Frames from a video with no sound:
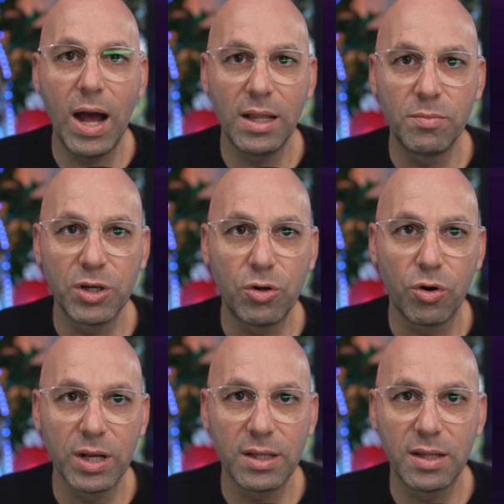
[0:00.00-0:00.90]
I'm
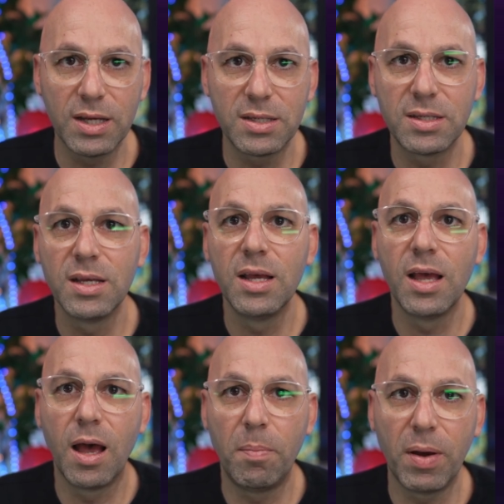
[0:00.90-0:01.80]
recording this,
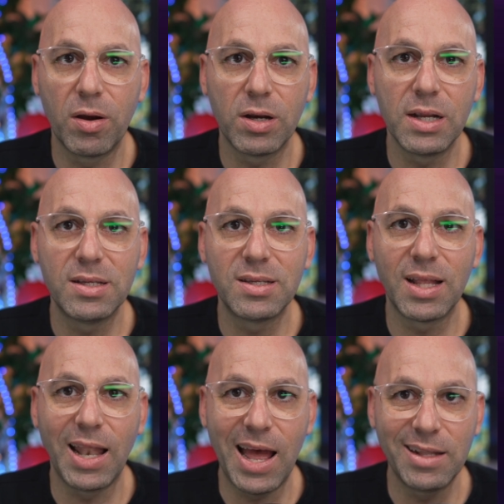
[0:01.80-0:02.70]
apparently
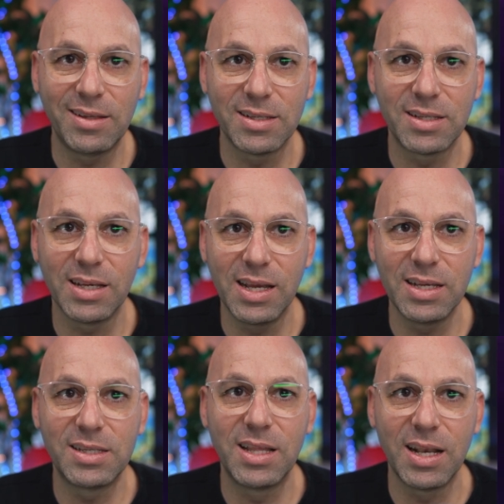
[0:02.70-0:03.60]
Stellantis
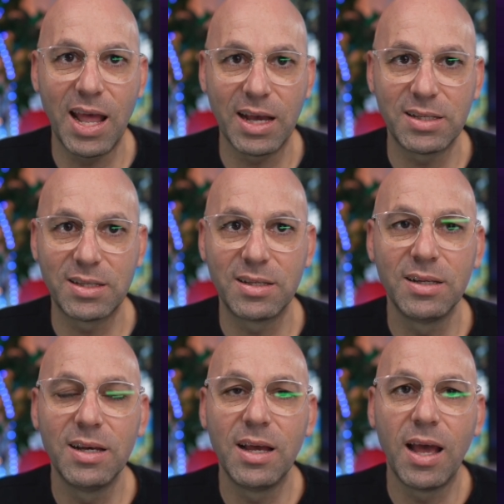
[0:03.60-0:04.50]
is the next
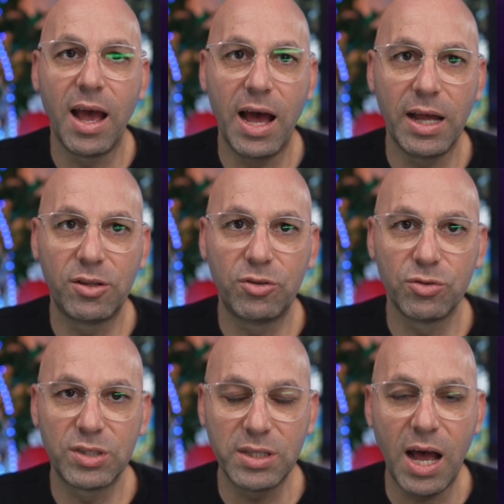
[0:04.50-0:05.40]
to
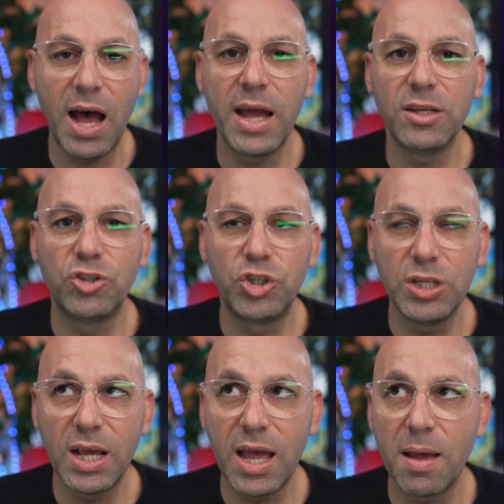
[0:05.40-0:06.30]
sign.
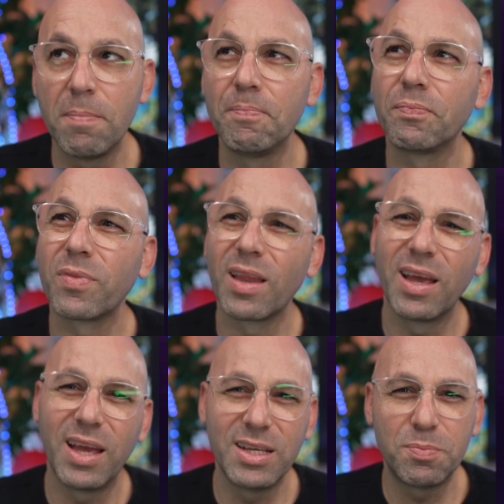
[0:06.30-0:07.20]
GM
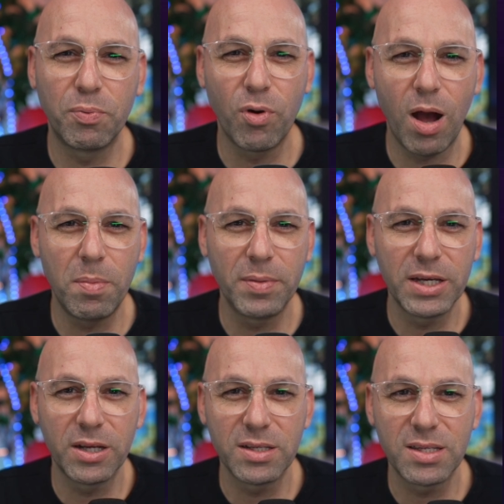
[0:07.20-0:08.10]
is probably
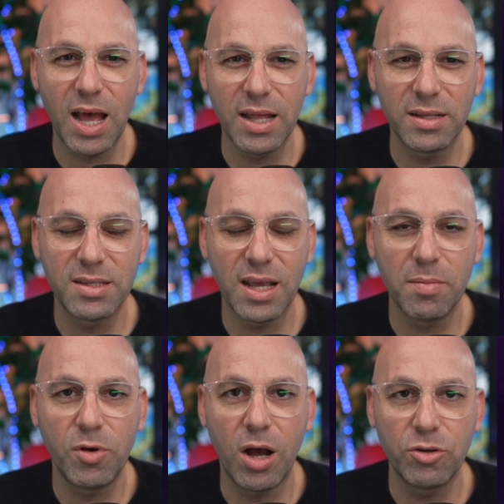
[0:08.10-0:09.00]
going to sign the same
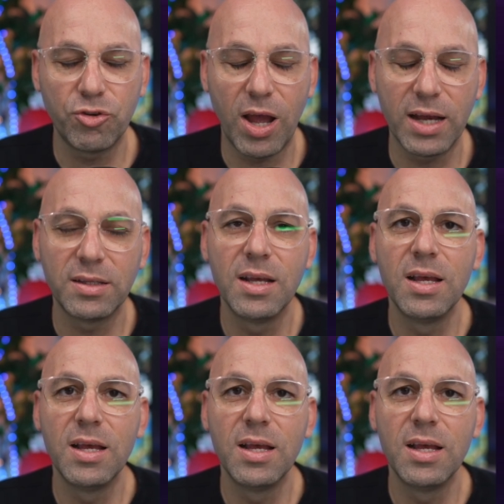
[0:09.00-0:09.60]
contract.